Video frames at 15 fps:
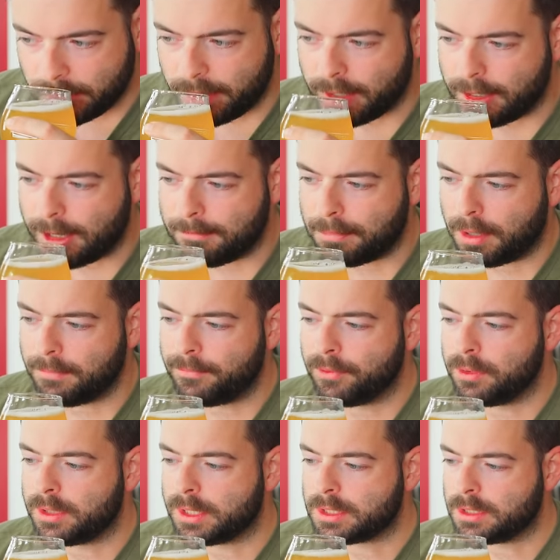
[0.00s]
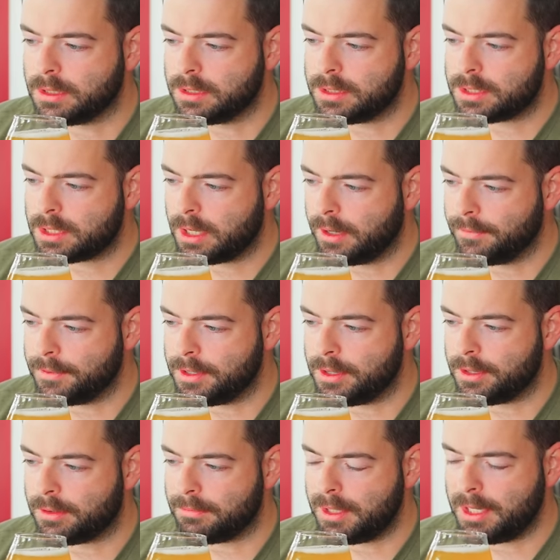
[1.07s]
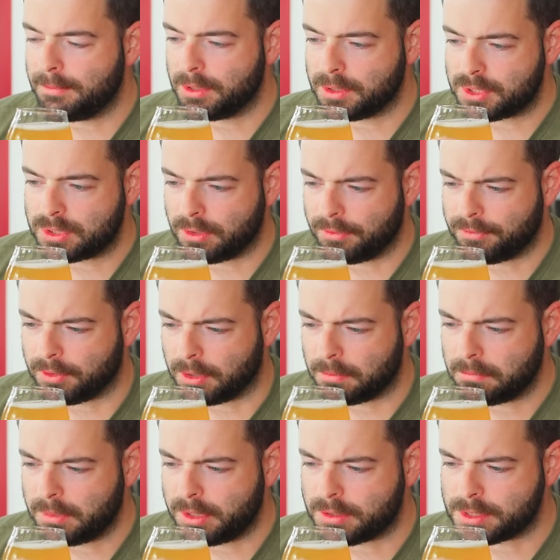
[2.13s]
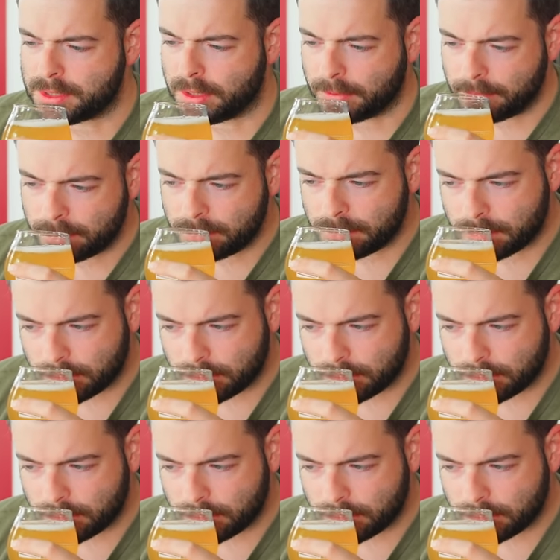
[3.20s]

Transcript: and then pome fruit esters with medium low sulfur. Interesting.